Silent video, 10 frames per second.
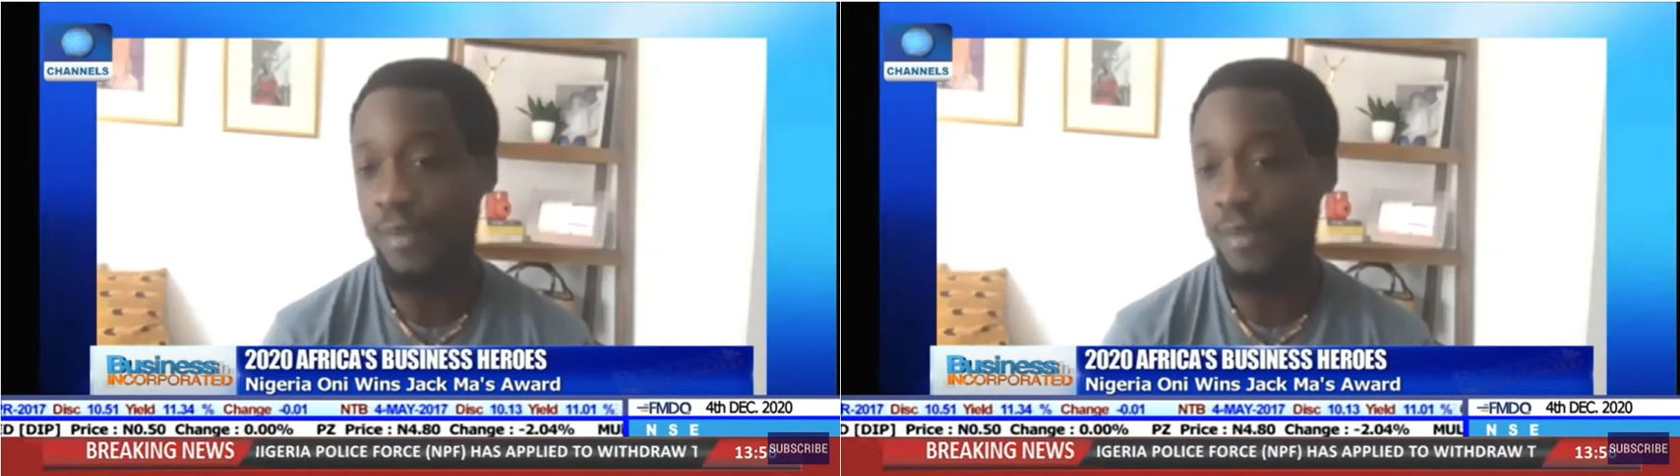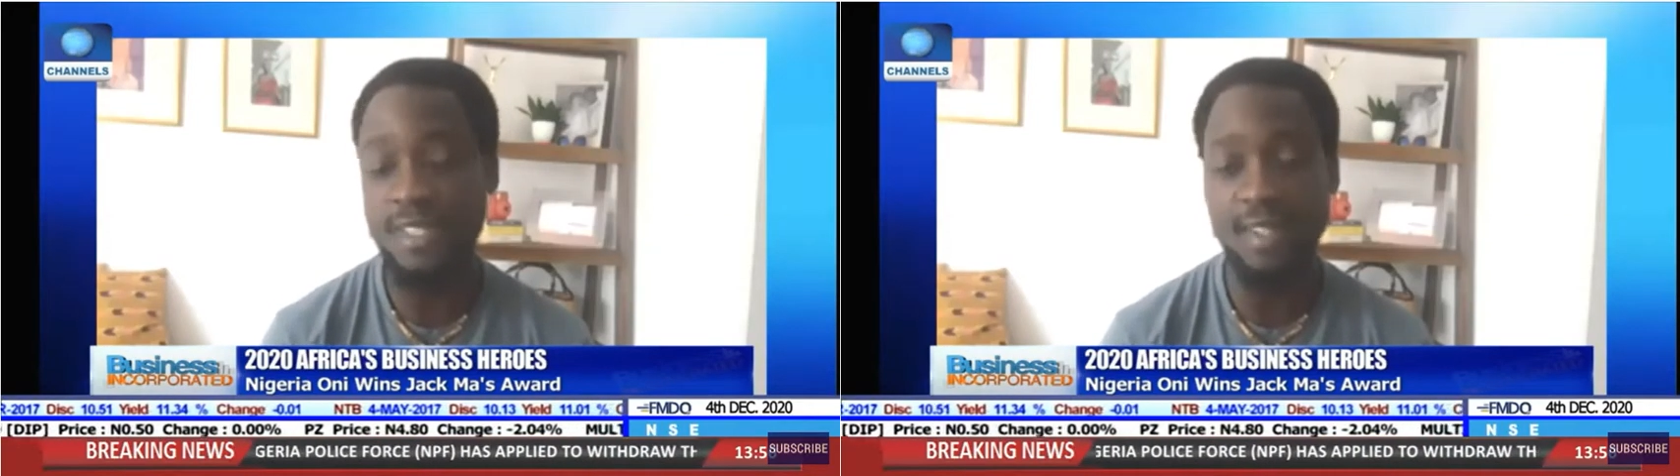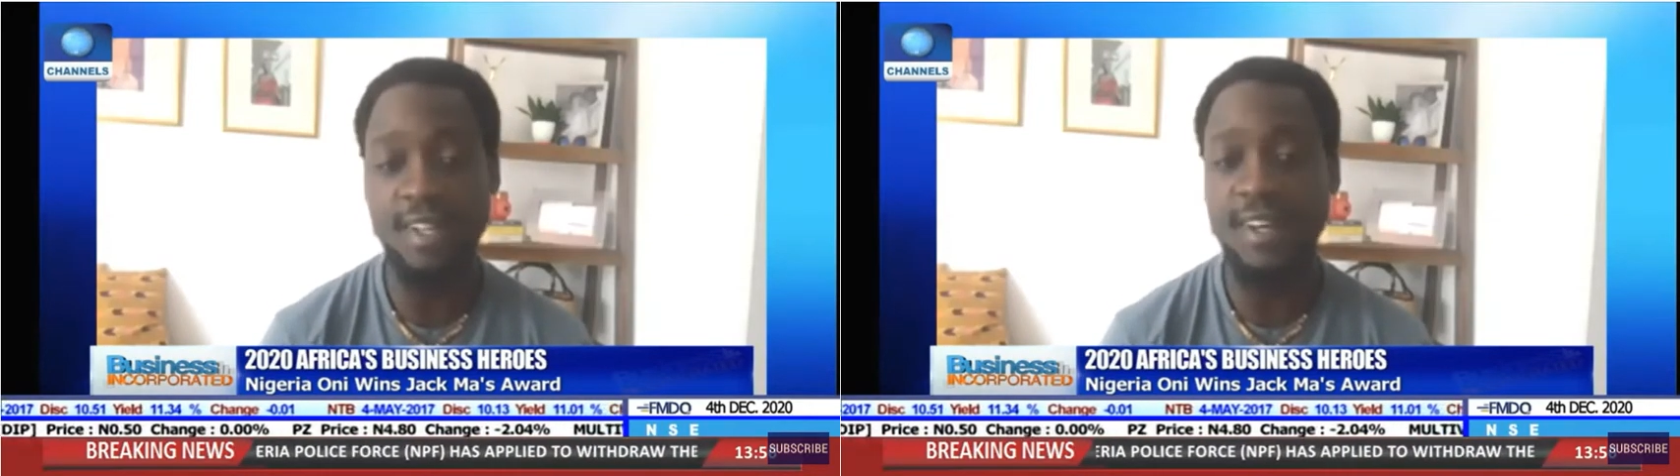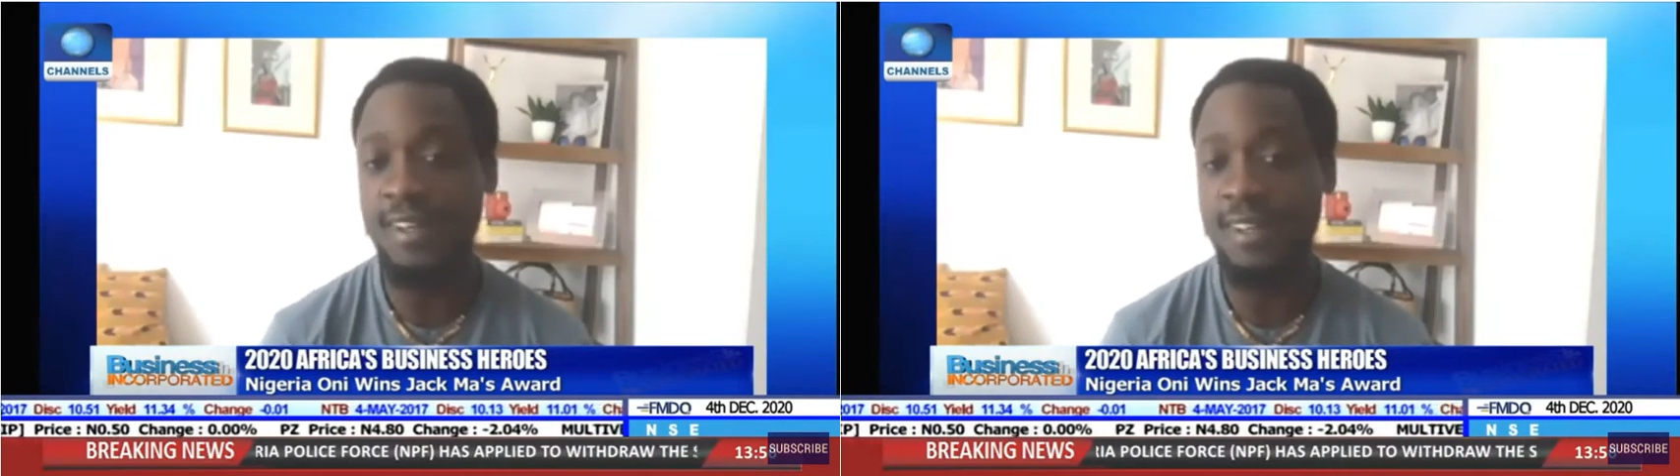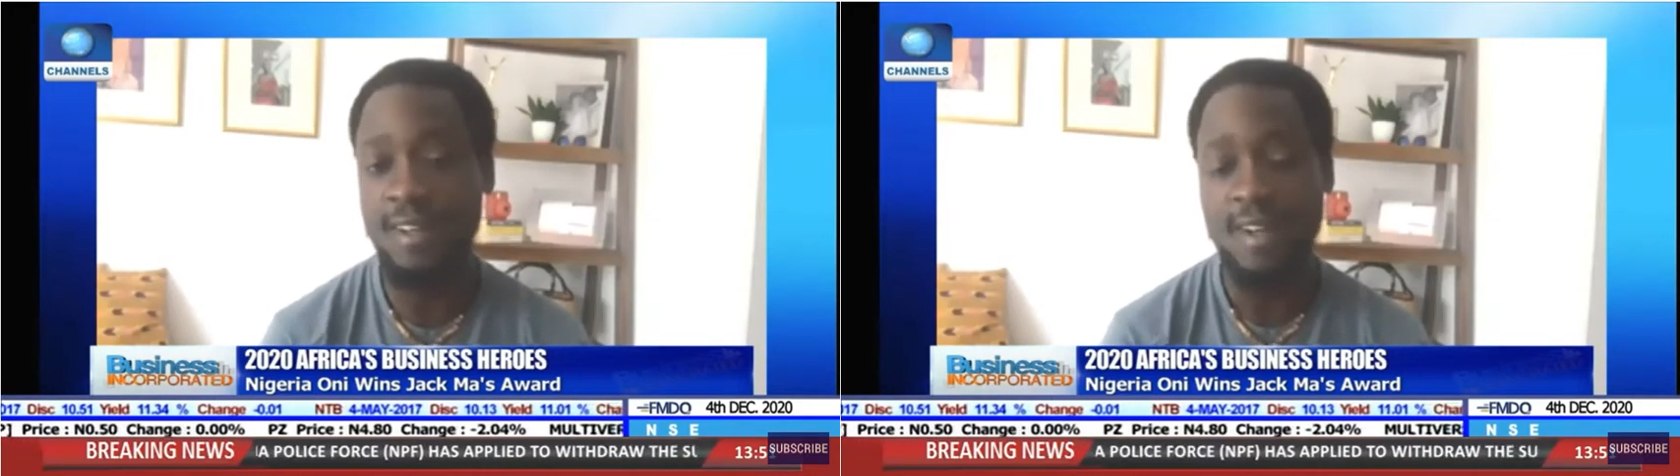8 months
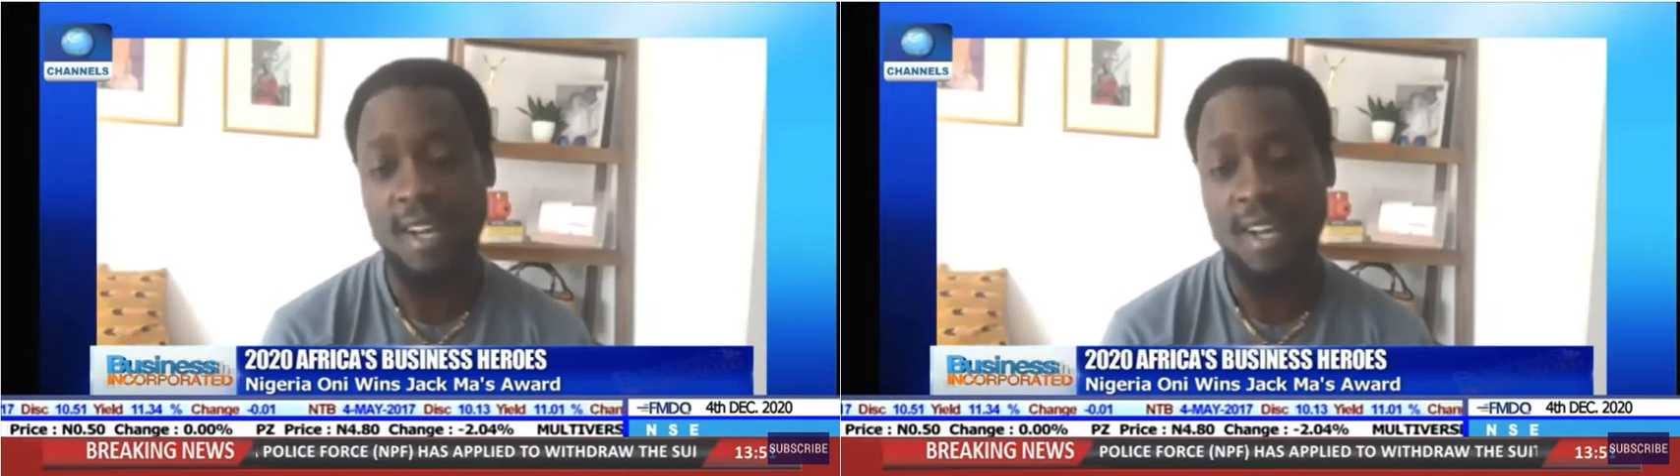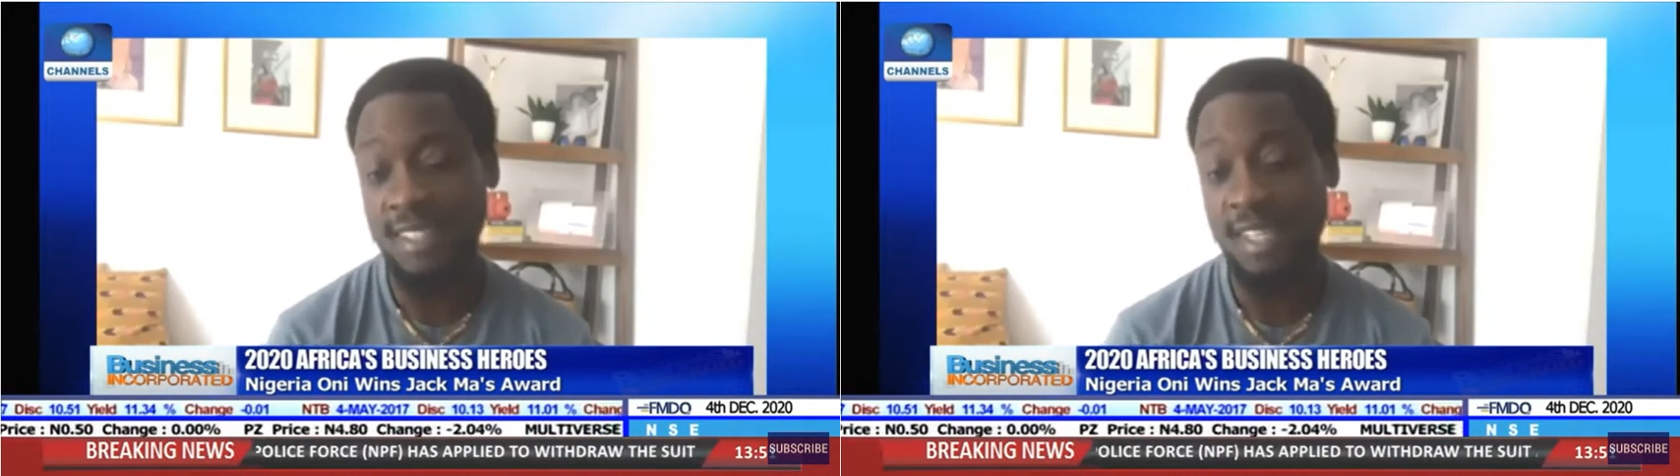long